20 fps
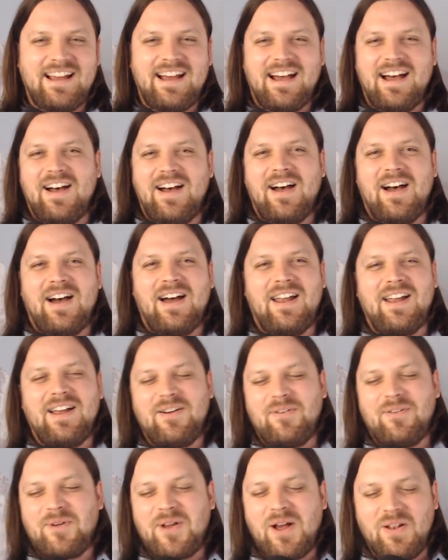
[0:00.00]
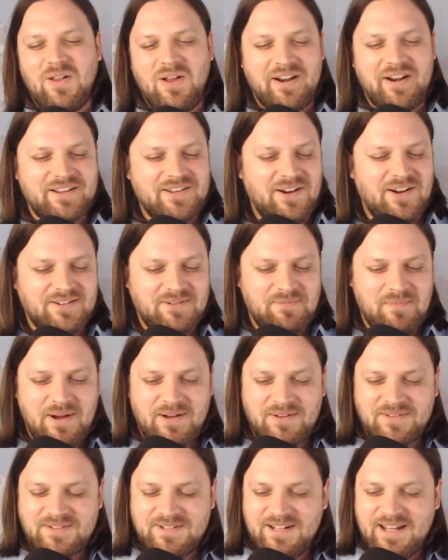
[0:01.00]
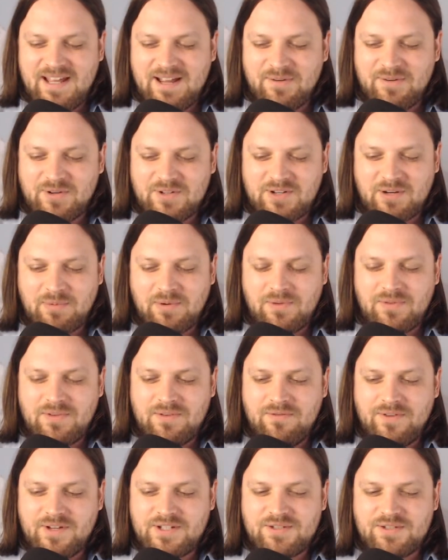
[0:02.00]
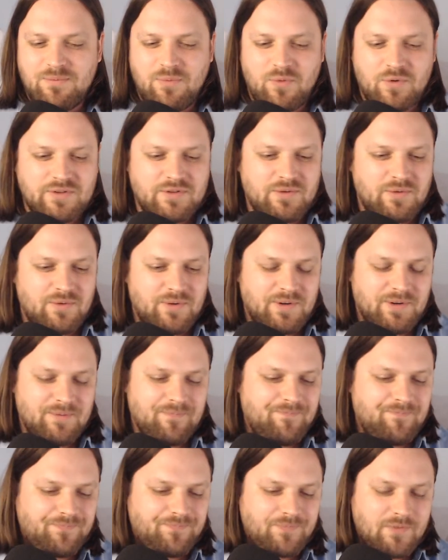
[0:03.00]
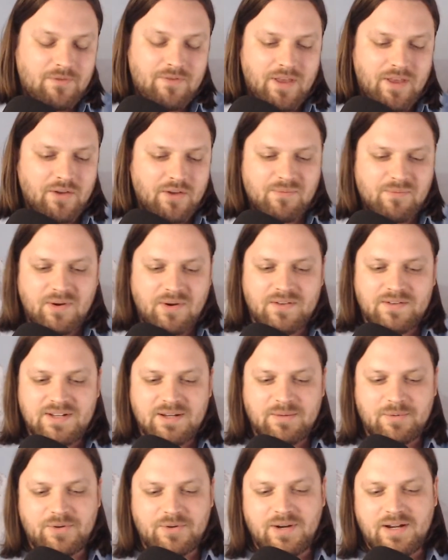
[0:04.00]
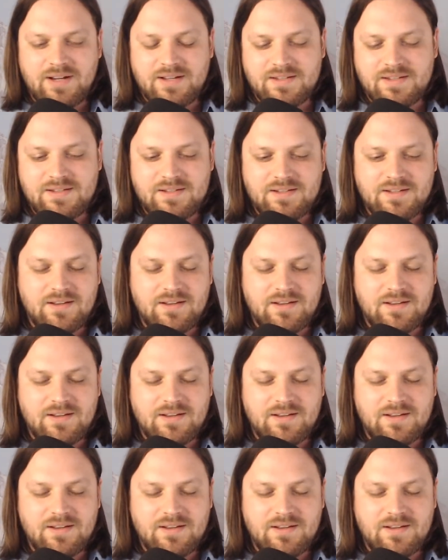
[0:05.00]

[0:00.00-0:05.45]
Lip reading: We got a lot to talk about today. We're going to talk about the eviction moratorium failure by the Democrats.